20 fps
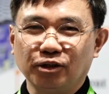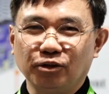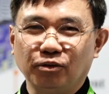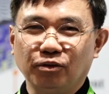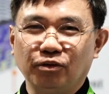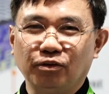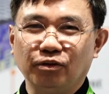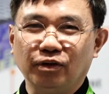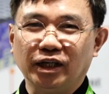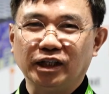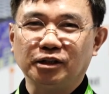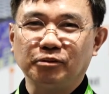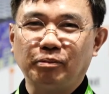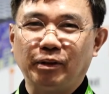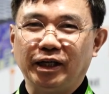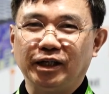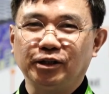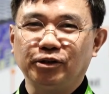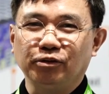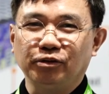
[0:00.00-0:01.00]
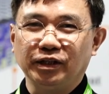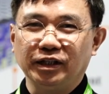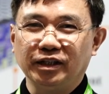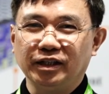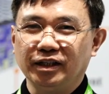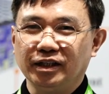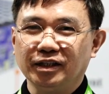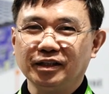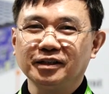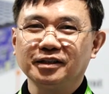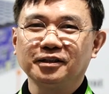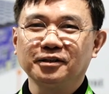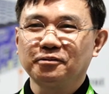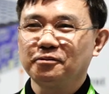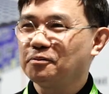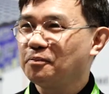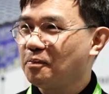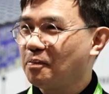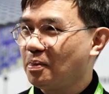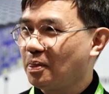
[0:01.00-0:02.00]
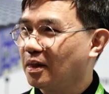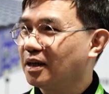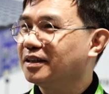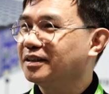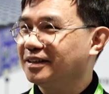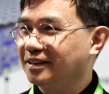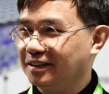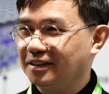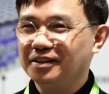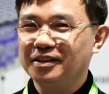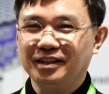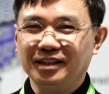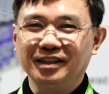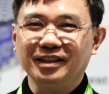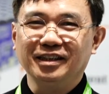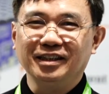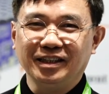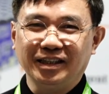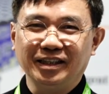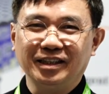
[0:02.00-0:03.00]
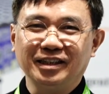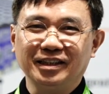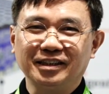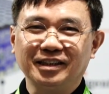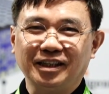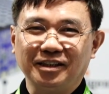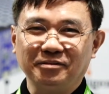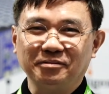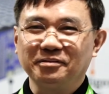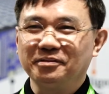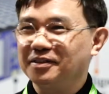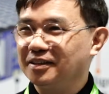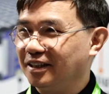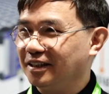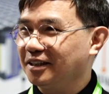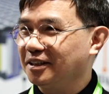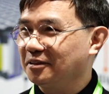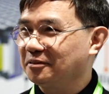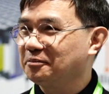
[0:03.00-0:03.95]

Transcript: to expand to India in, in this time. Yeah.